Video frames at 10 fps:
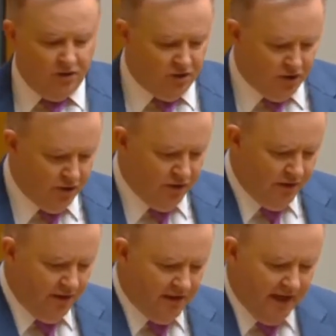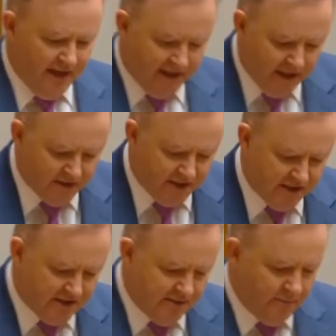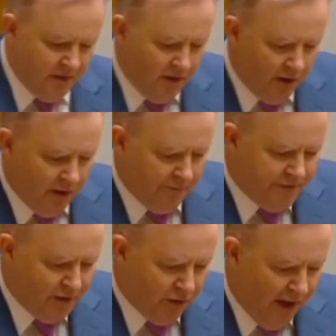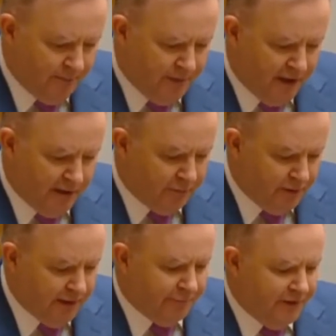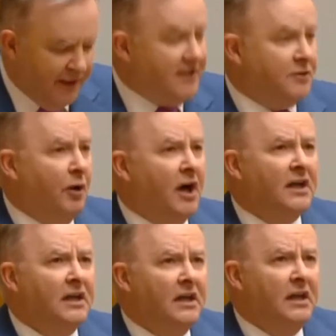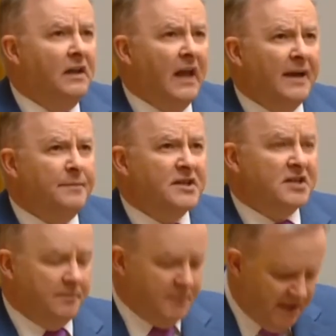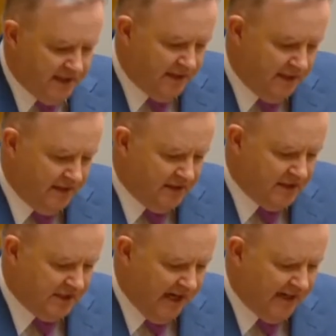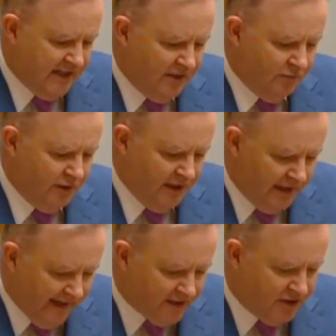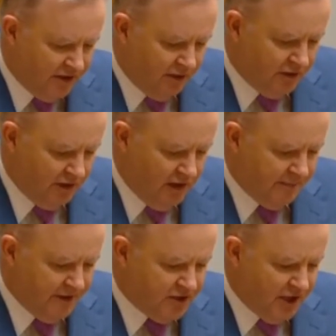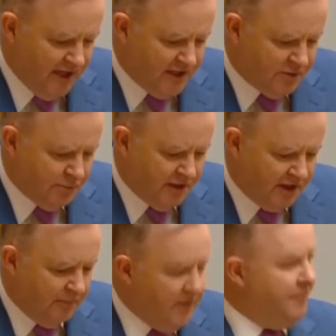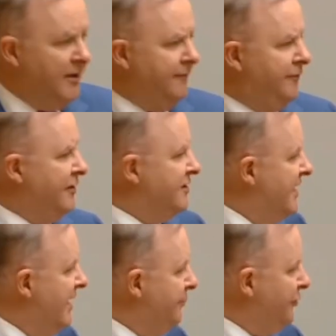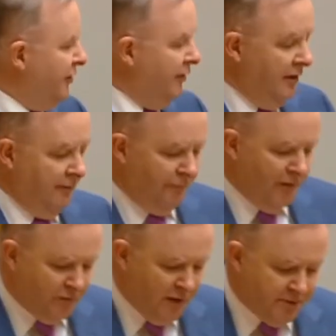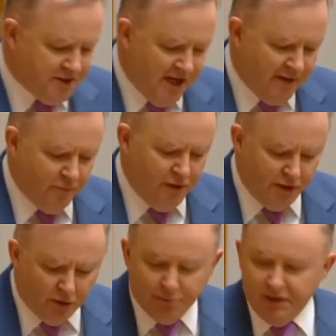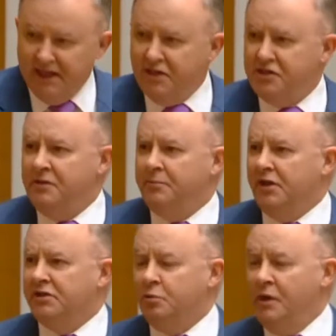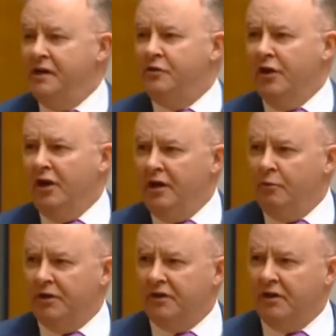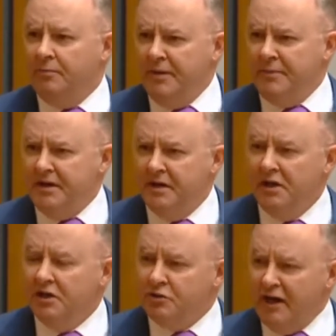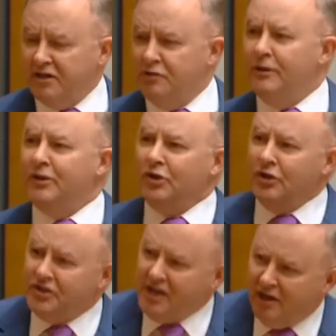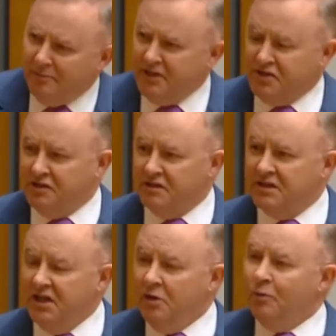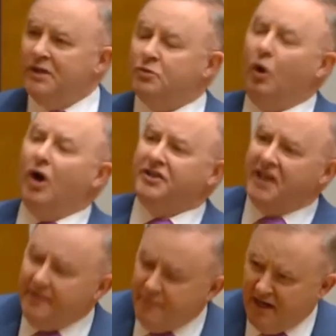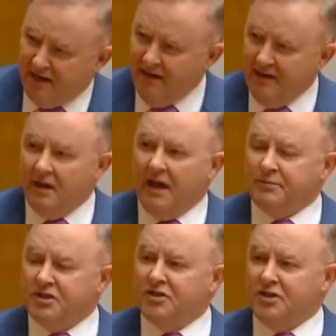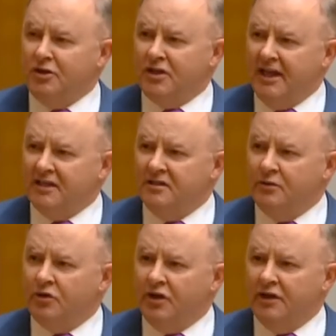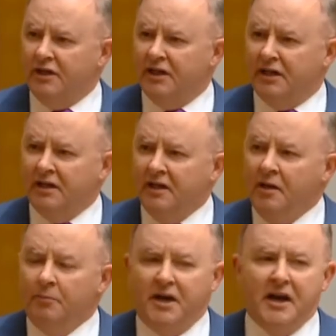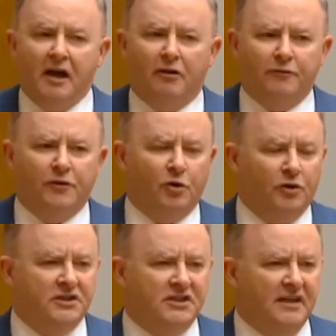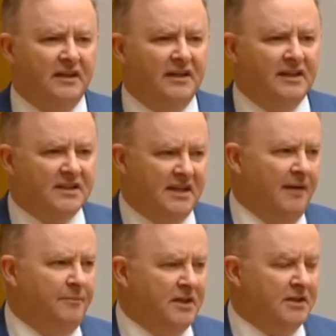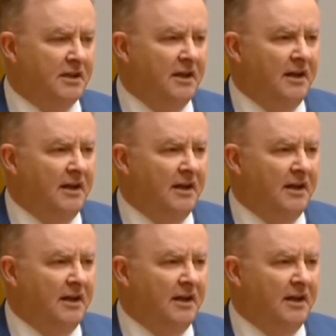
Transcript: to the ecosystem of the Great Barrier Reef. And that's why Labor's committed to taking real action on climate change, with a commitment, for example, to 50% renewable energy by 2030, with a commitment to actually reduce our emissions, which was happening up to 2013. But now, of course, under this government's